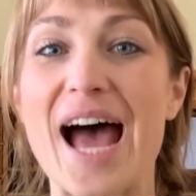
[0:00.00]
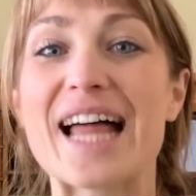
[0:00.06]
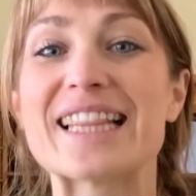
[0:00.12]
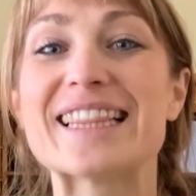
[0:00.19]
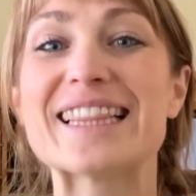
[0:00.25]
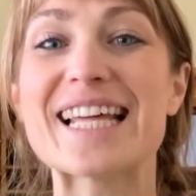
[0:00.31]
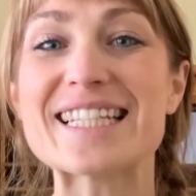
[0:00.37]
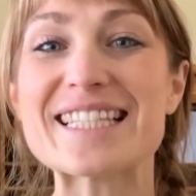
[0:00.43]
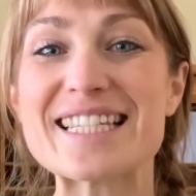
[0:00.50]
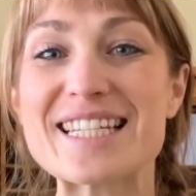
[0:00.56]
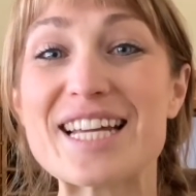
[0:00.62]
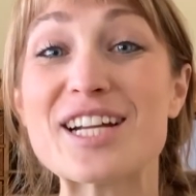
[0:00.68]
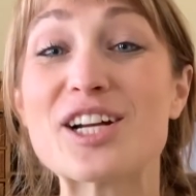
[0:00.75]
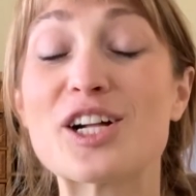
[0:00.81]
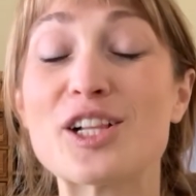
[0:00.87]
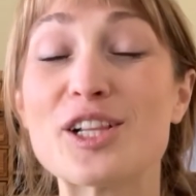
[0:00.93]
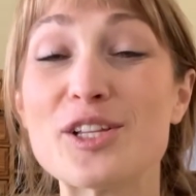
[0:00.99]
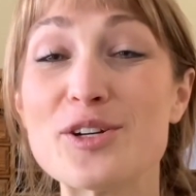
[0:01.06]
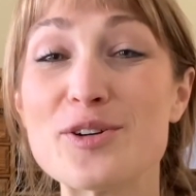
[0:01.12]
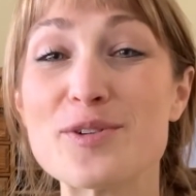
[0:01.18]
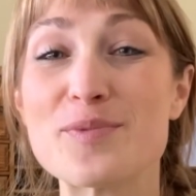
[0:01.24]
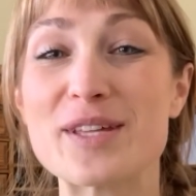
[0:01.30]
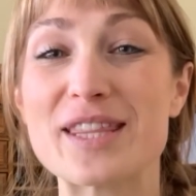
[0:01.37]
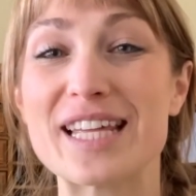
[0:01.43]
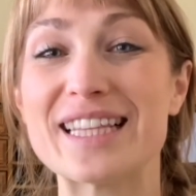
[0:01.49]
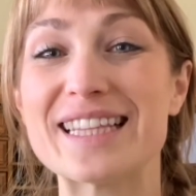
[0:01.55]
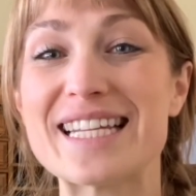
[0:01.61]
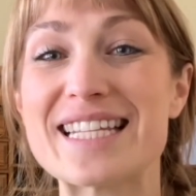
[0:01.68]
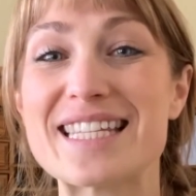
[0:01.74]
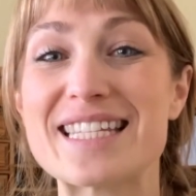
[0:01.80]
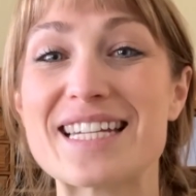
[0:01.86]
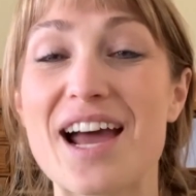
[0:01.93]
Let's conclude with a
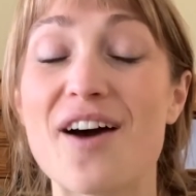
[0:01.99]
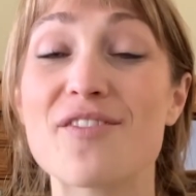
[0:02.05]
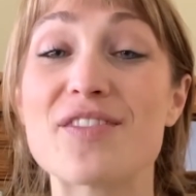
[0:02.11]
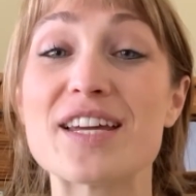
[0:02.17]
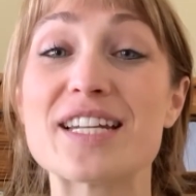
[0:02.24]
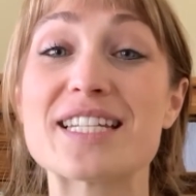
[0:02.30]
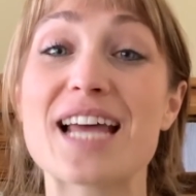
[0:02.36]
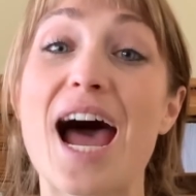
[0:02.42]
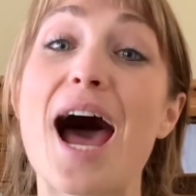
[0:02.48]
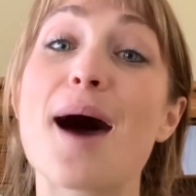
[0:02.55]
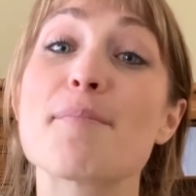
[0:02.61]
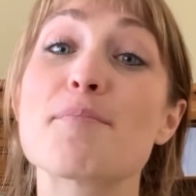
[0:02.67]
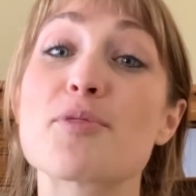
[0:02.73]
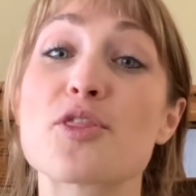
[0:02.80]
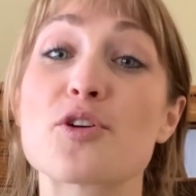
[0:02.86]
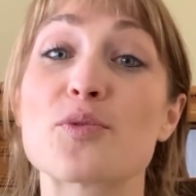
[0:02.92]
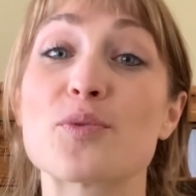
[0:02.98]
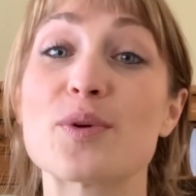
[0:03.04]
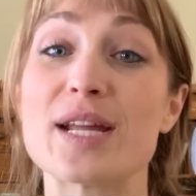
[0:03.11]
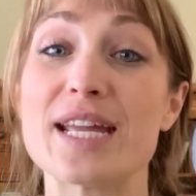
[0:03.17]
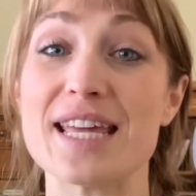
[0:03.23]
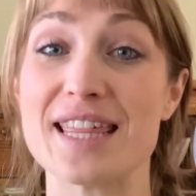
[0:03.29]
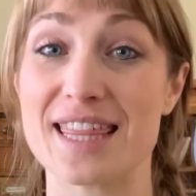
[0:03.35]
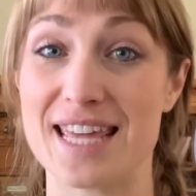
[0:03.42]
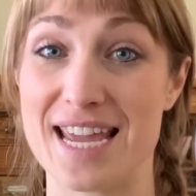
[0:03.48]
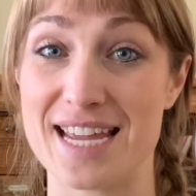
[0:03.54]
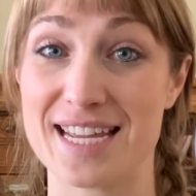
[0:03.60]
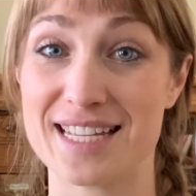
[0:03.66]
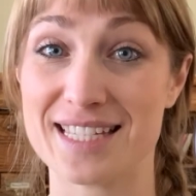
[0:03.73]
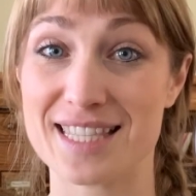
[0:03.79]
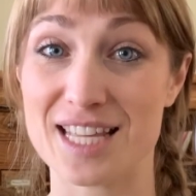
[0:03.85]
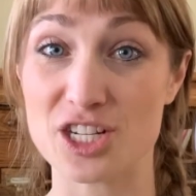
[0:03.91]
list of the top 3
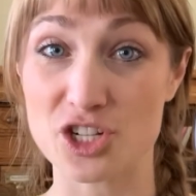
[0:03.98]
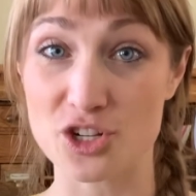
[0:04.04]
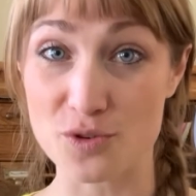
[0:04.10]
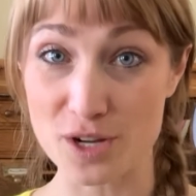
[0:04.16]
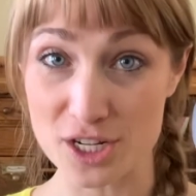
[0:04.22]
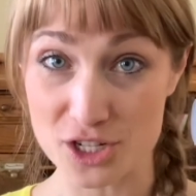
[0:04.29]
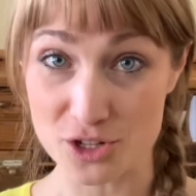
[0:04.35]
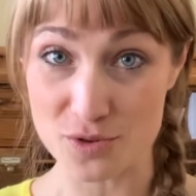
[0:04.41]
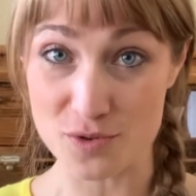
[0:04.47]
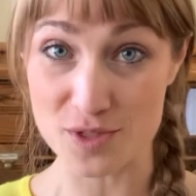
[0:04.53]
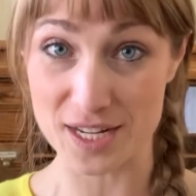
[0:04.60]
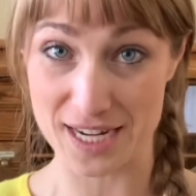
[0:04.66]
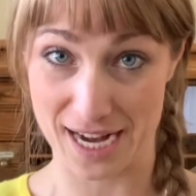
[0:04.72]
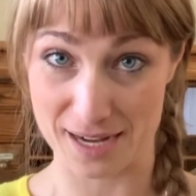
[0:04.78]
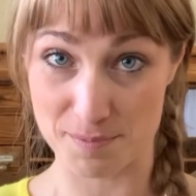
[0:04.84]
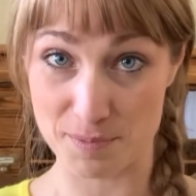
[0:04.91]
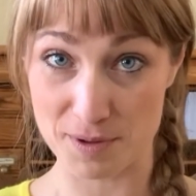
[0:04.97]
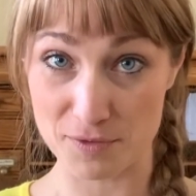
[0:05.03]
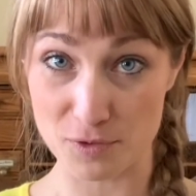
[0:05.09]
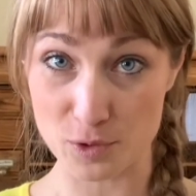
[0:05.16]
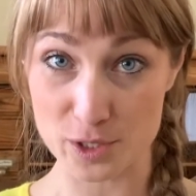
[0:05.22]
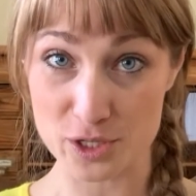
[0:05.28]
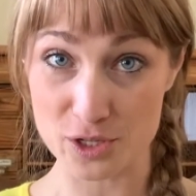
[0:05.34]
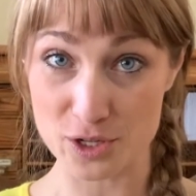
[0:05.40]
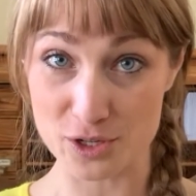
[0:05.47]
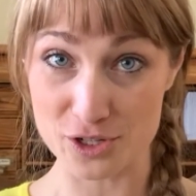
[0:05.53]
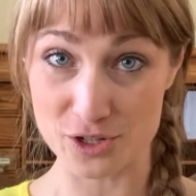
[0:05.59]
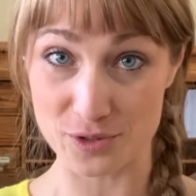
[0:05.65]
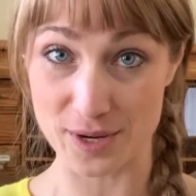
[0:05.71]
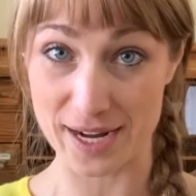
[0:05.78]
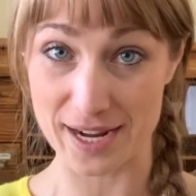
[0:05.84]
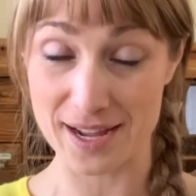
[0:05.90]
things that you can do the night before
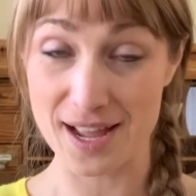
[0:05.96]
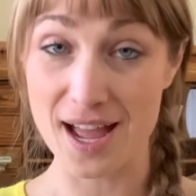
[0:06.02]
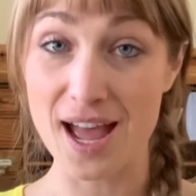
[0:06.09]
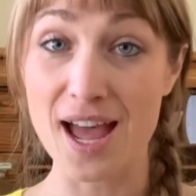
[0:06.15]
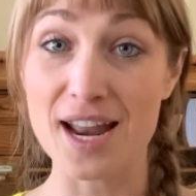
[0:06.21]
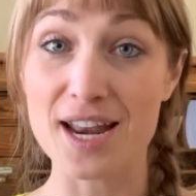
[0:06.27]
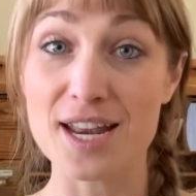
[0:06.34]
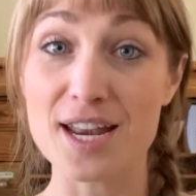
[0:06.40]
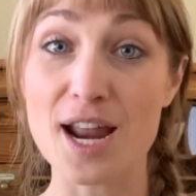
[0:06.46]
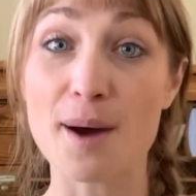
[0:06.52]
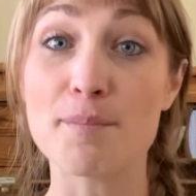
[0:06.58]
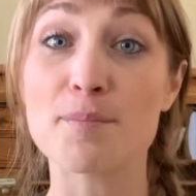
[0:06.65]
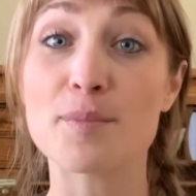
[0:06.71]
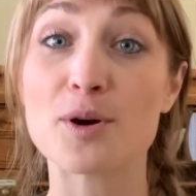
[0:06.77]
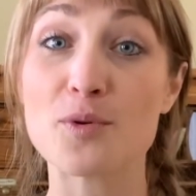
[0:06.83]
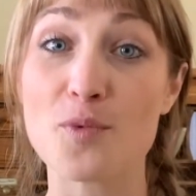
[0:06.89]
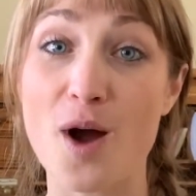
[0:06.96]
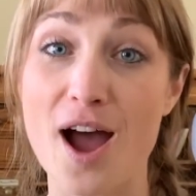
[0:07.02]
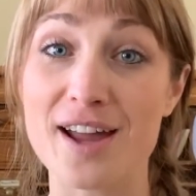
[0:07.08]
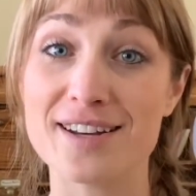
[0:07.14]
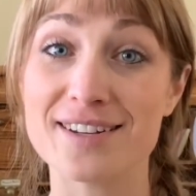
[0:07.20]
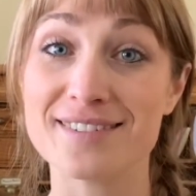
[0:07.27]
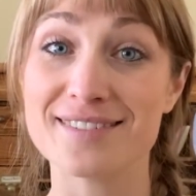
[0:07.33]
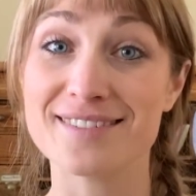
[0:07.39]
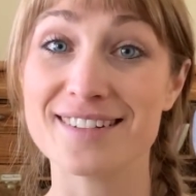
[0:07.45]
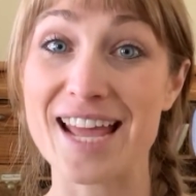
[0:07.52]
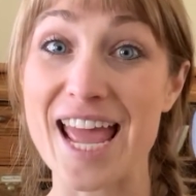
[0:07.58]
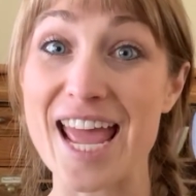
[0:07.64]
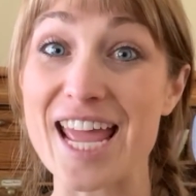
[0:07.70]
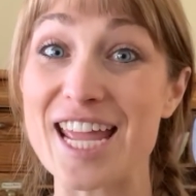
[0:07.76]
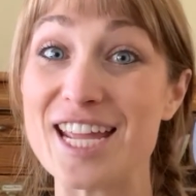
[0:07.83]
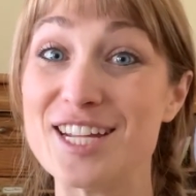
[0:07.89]
surgery. Number 1,
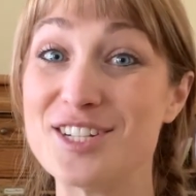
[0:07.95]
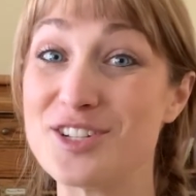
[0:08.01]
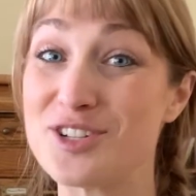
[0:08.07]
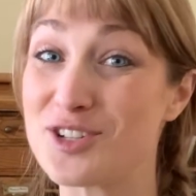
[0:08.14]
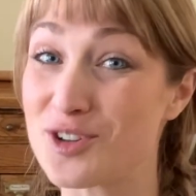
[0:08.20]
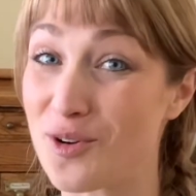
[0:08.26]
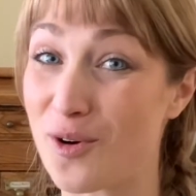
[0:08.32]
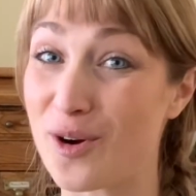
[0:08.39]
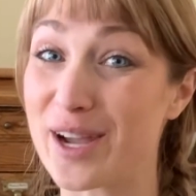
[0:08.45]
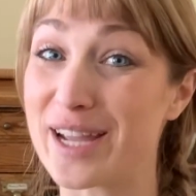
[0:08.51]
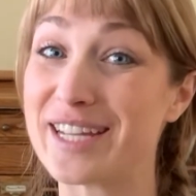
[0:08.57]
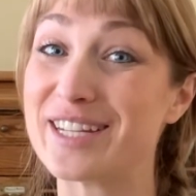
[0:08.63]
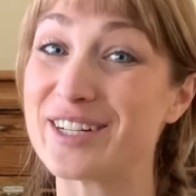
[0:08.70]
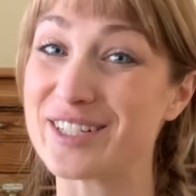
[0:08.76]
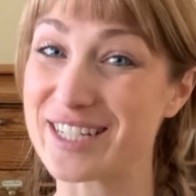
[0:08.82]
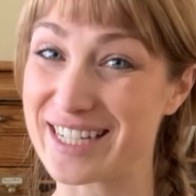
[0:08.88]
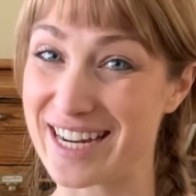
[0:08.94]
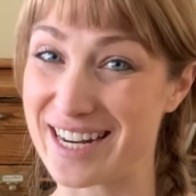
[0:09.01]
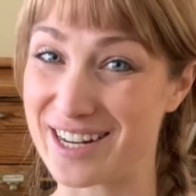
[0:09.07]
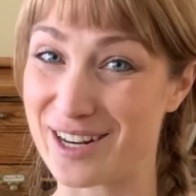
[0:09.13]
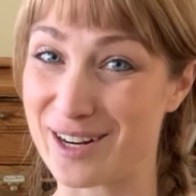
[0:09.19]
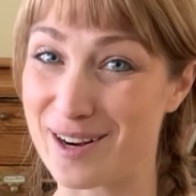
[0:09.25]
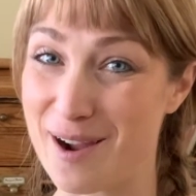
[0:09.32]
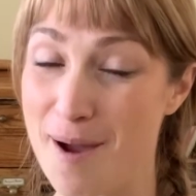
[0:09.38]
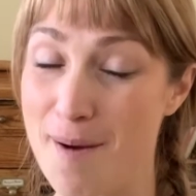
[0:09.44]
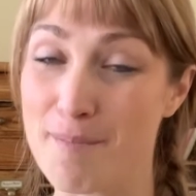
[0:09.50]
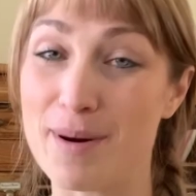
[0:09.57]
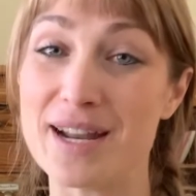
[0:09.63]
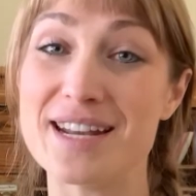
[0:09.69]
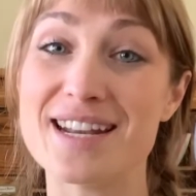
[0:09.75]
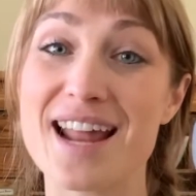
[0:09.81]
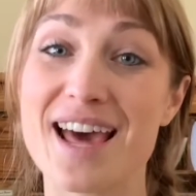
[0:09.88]
enjoy your dinner,
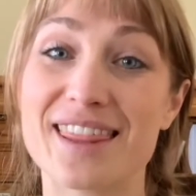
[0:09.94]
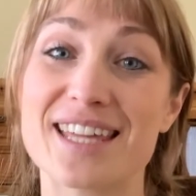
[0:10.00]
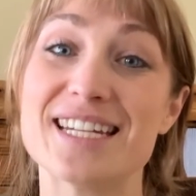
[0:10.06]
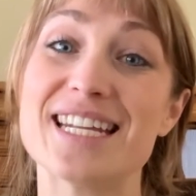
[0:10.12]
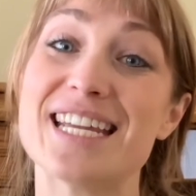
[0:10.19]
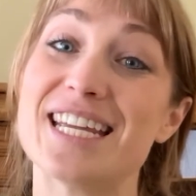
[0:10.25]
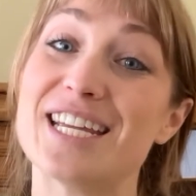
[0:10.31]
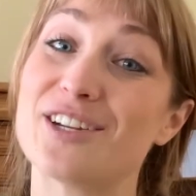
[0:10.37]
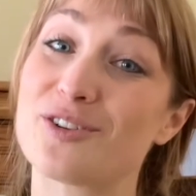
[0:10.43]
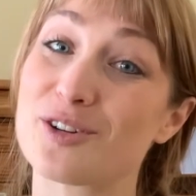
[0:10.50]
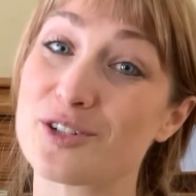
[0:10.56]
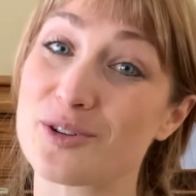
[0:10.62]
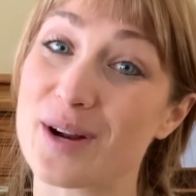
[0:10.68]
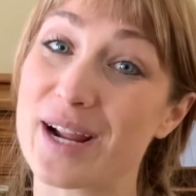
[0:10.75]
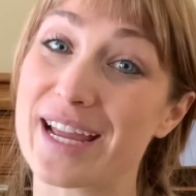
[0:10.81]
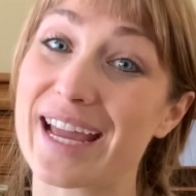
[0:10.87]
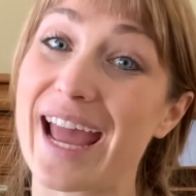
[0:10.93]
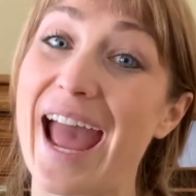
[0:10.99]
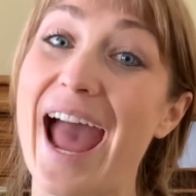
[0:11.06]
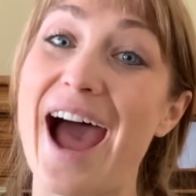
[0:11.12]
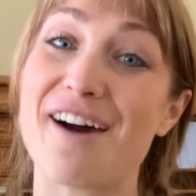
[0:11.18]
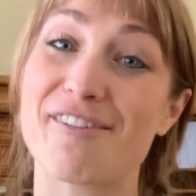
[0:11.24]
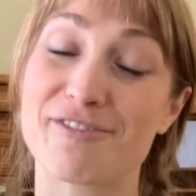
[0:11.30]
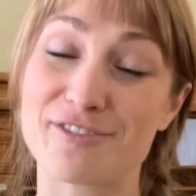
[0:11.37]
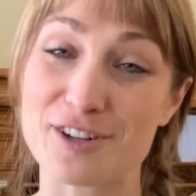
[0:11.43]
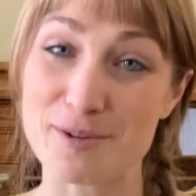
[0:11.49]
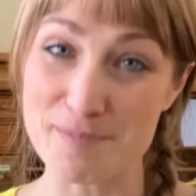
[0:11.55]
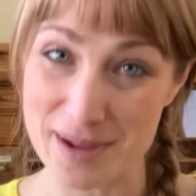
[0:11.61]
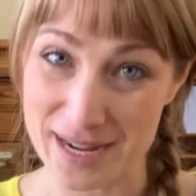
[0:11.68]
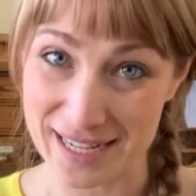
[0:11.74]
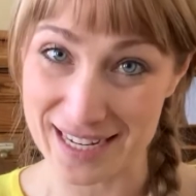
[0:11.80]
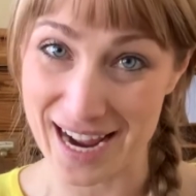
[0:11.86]
but nothing to eat or drink after
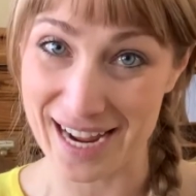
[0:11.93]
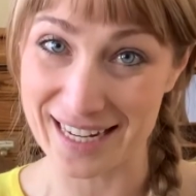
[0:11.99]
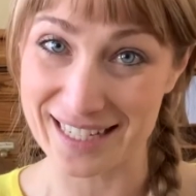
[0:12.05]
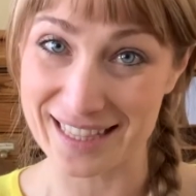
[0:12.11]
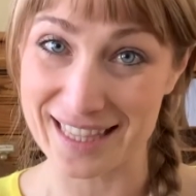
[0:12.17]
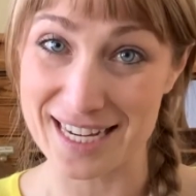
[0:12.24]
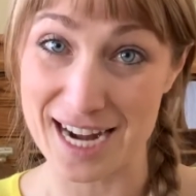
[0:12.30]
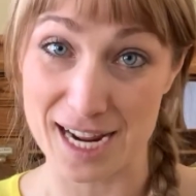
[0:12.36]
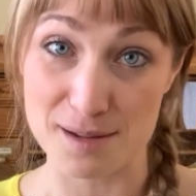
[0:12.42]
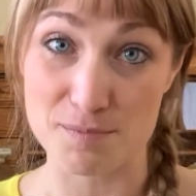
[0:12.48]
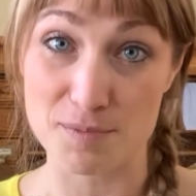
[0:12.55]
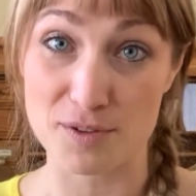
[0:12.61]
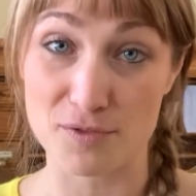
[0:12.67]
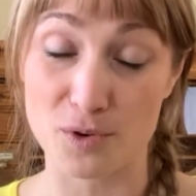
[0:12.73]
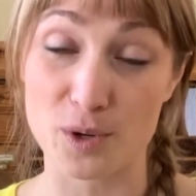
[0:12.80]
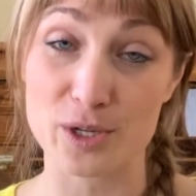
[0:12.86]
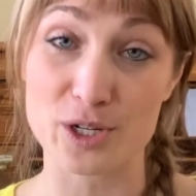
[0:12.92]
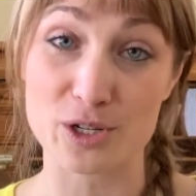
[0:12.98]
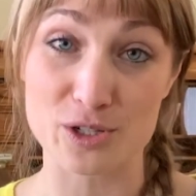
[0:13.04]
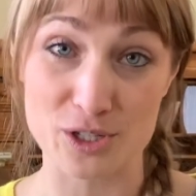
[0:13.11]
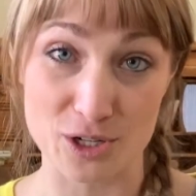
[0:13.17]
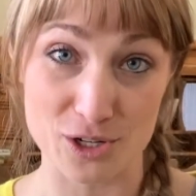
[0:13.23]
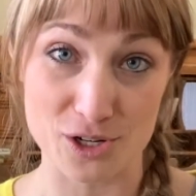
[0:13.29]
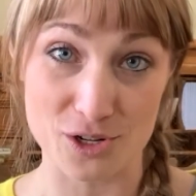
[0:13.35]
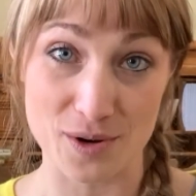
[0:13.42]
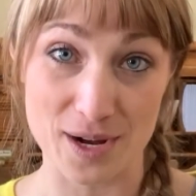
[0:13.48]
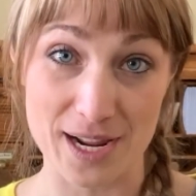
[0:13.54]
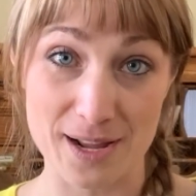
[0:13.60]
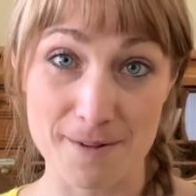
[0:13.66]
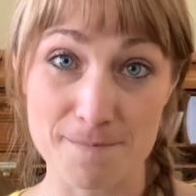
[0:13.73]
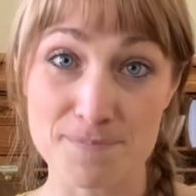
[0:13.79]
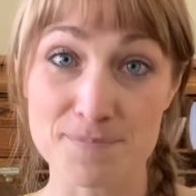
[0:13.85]
midnight the night before your surgery.